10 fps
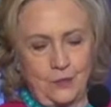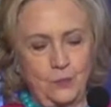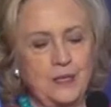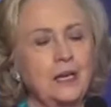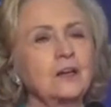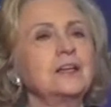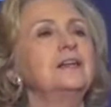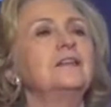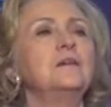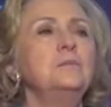We are
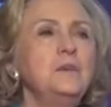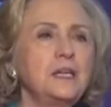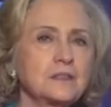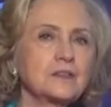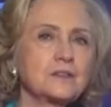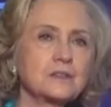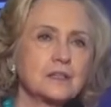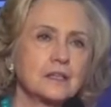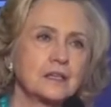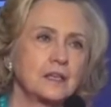in the midst
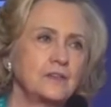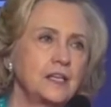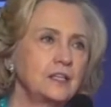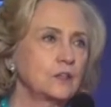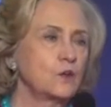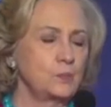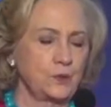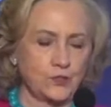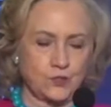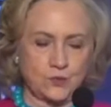of a
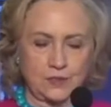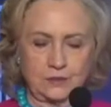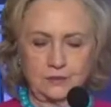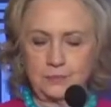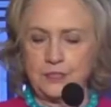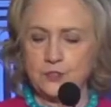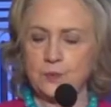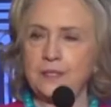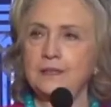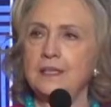global struggle
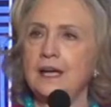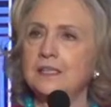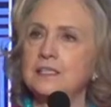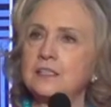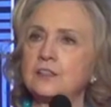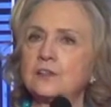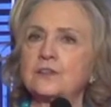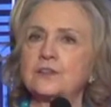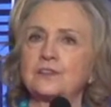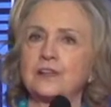between the
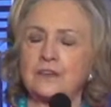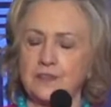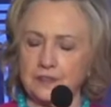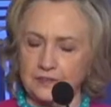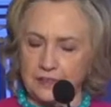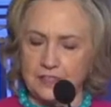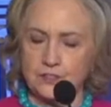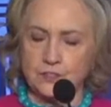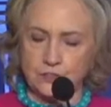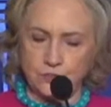ideals of this
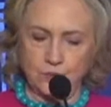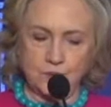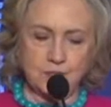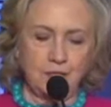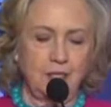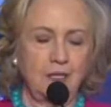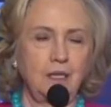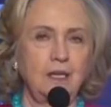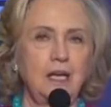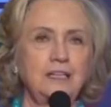institute
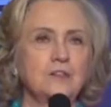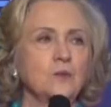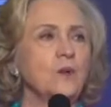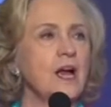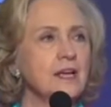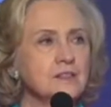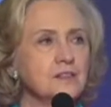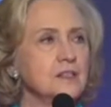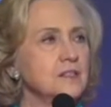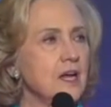and a
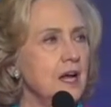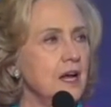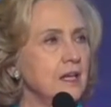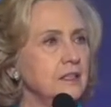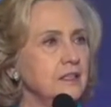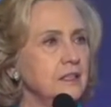rising tide